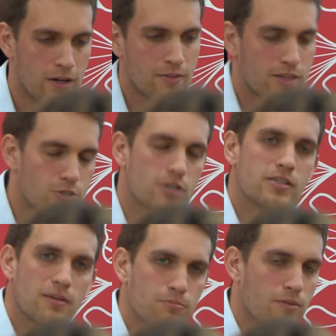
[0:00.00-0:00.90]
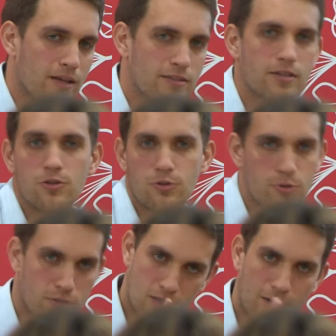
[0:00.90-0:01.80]
They just implemented a new
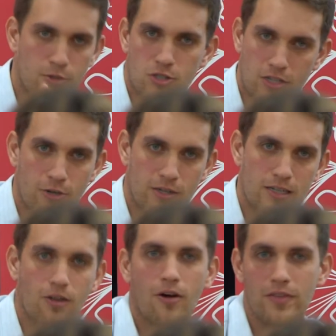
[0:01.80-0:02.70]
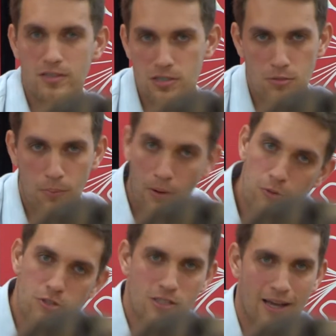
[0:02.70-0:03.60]
cybersecurity law that's
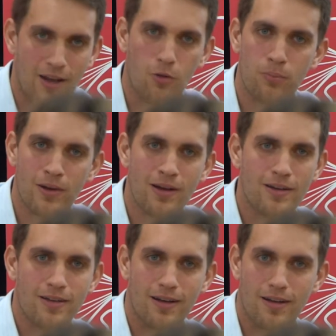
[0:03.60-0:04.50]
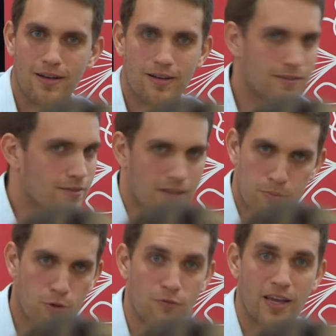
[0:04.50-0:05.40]
supposed to help uh,
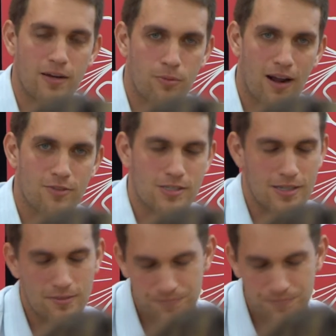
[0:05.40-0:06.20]
improve data privacy.